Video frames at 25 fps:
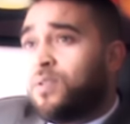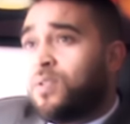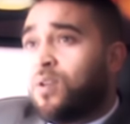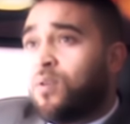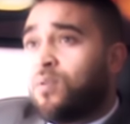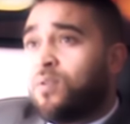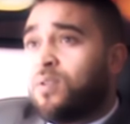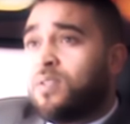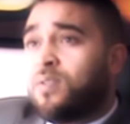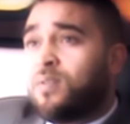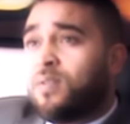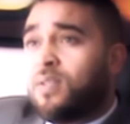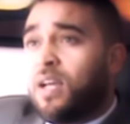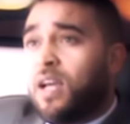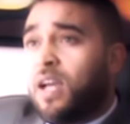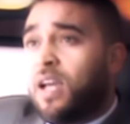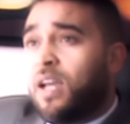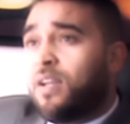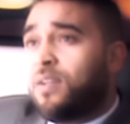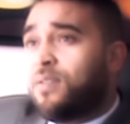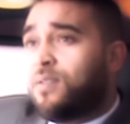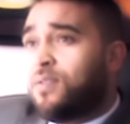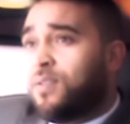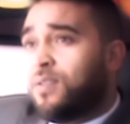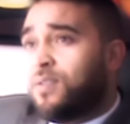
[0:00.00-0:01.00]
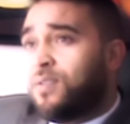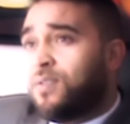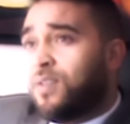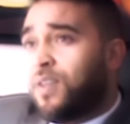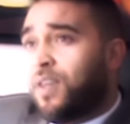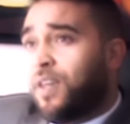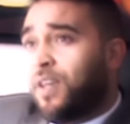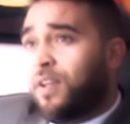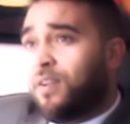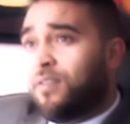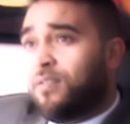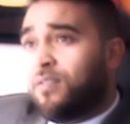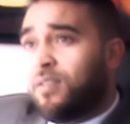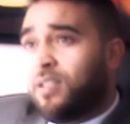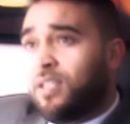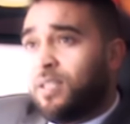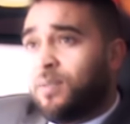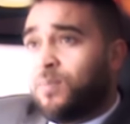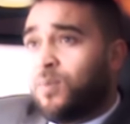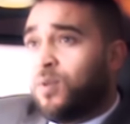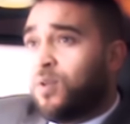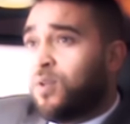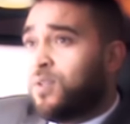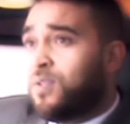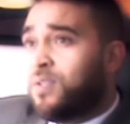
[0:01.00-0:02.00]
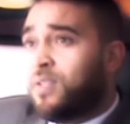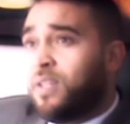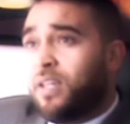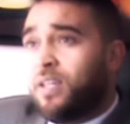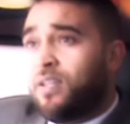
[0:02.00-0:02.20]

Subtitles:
So the scientist here debunks